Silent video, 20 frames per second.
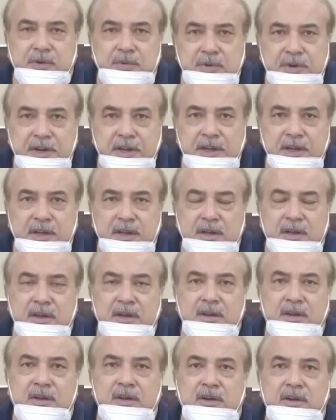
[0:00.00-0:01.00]
duty
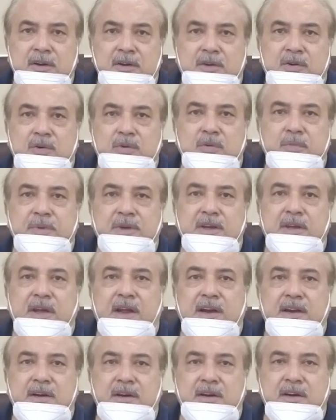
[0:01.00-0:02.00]
to
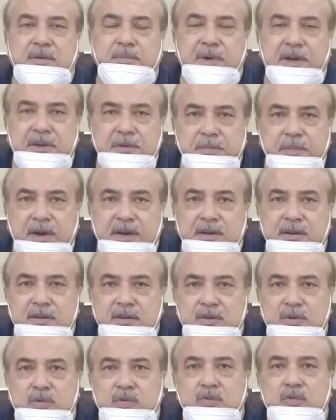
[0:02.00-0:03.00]
be, and commitment
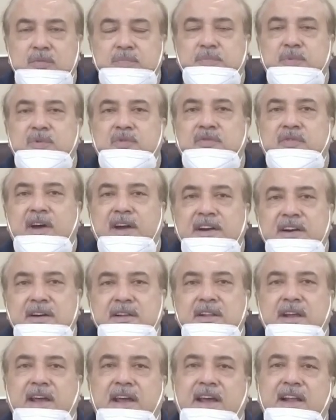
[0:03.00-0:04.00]
to
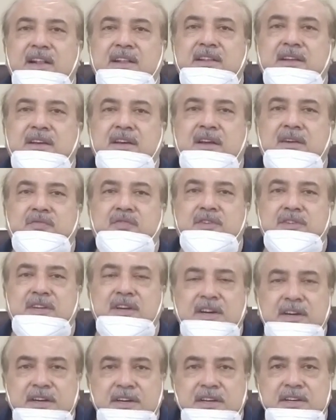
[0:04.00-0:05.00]
provide the healthcare
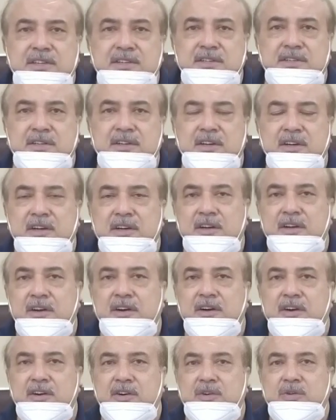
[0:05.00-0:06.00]
facilities
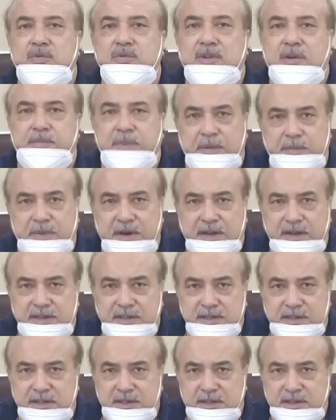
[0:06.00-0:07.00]
to the public.
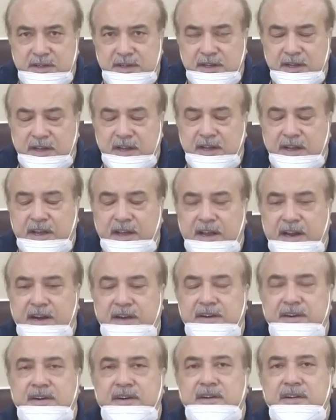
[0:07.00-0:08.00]

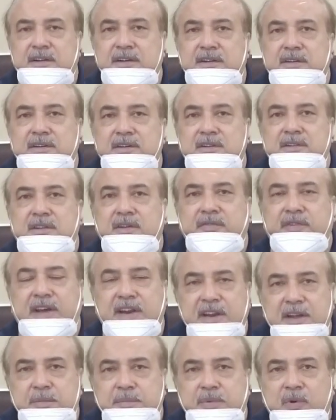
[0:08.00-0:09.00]
And the
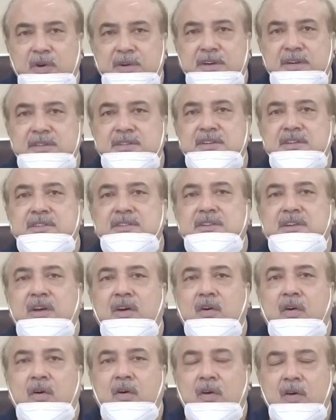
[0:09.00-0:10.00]
very important is
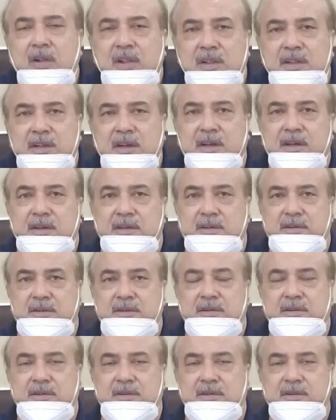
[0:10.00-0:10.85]
that all the